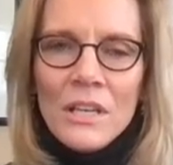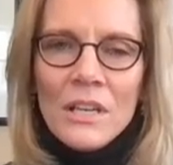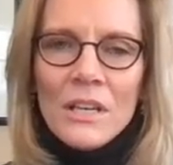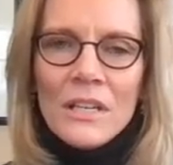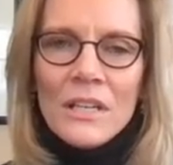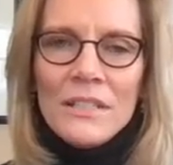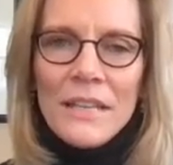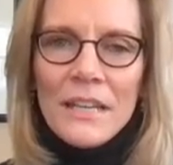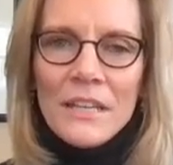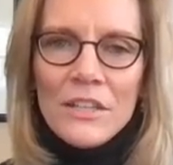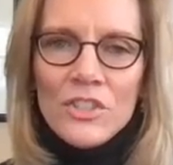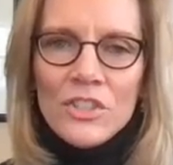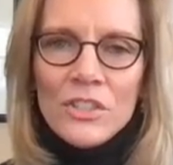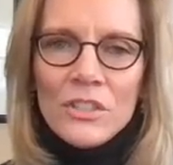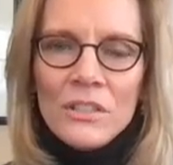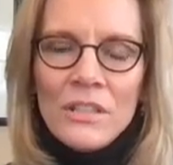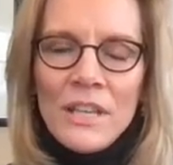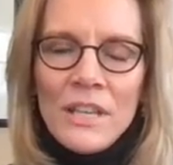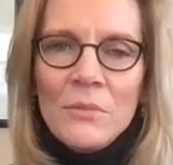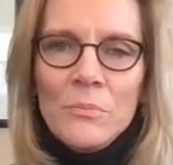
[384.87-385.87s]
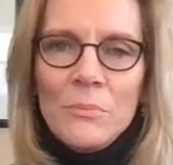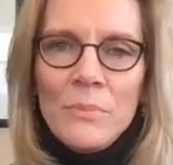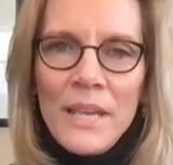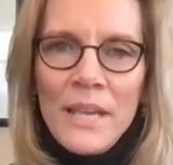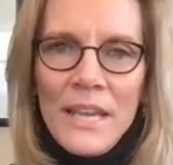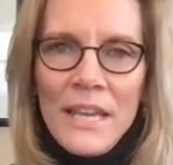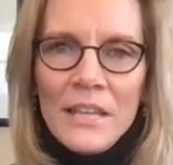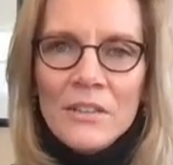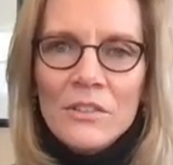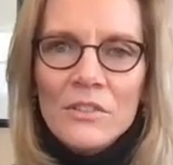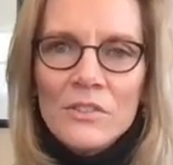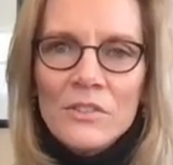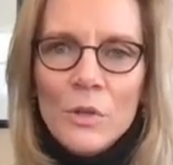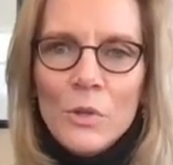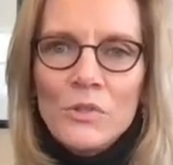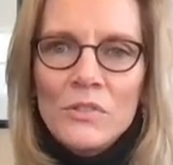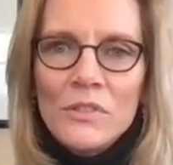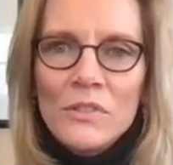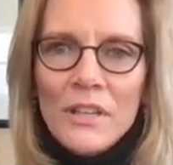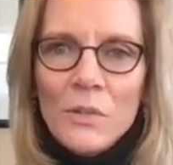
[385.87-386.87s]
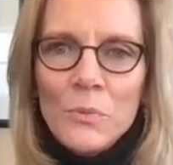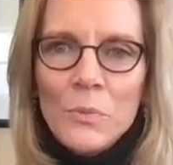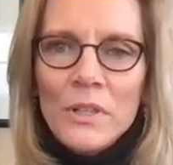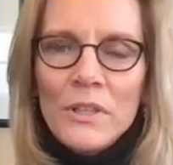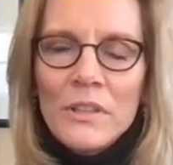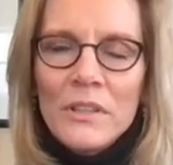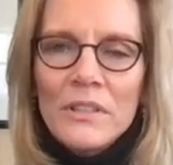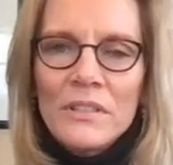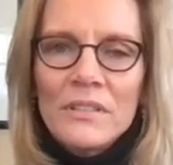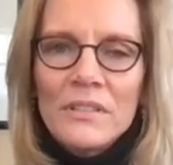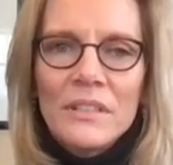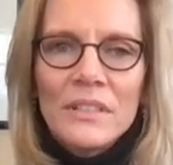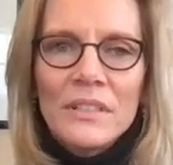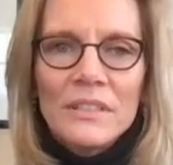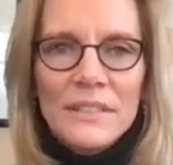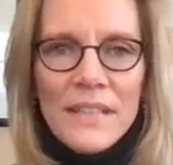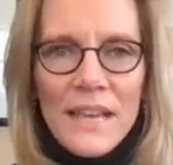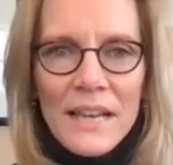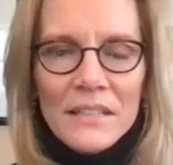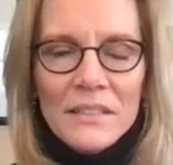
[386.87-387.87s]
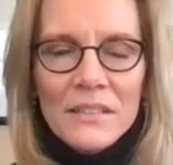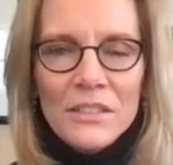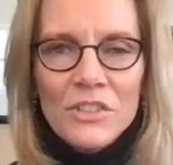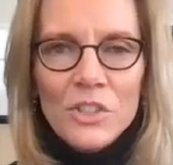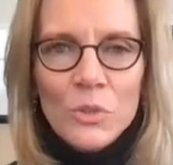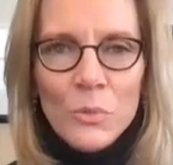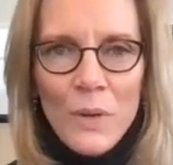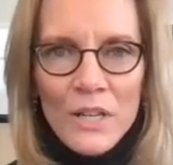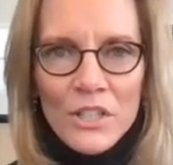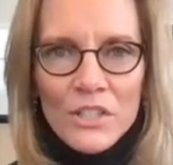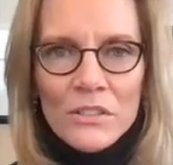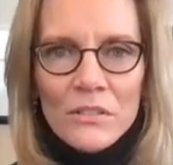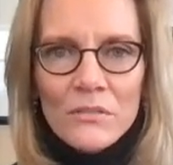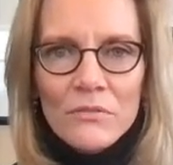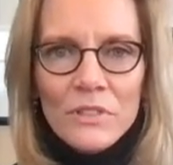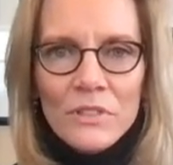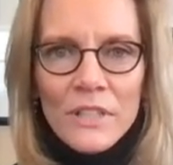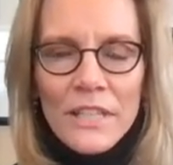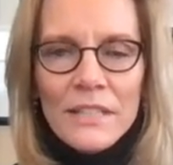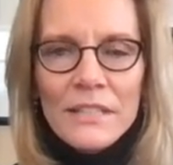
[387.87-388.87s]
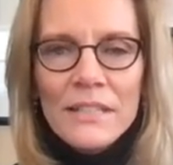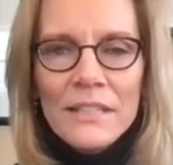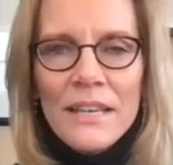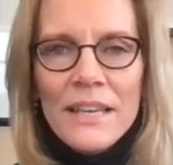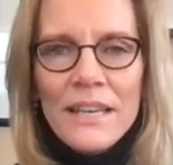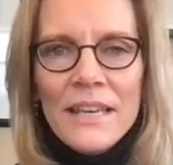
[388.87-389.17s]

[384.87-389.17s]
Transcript: attention and pain associated with this exact situation of late